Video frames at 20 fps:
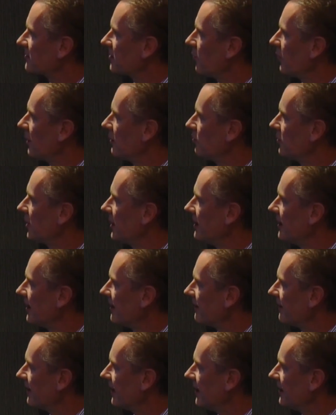So we're looking
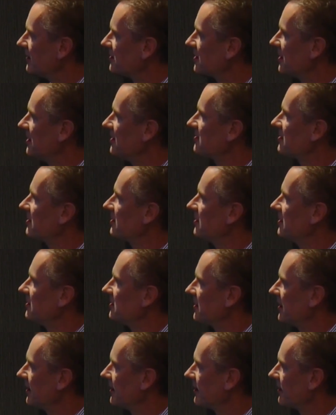at the C
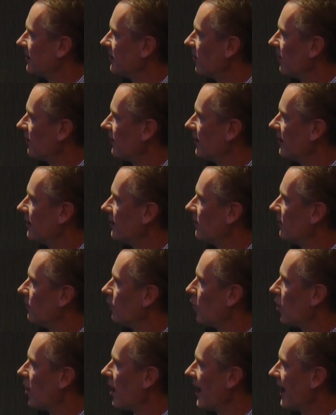statistic on the
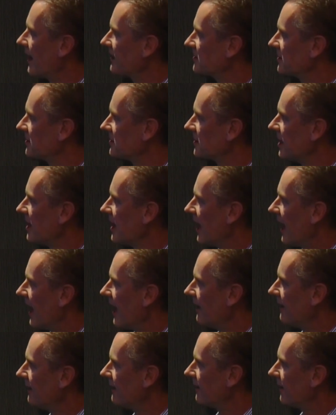y-axis,
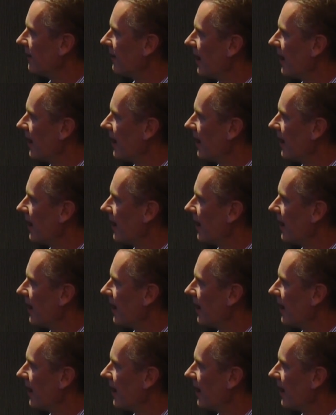and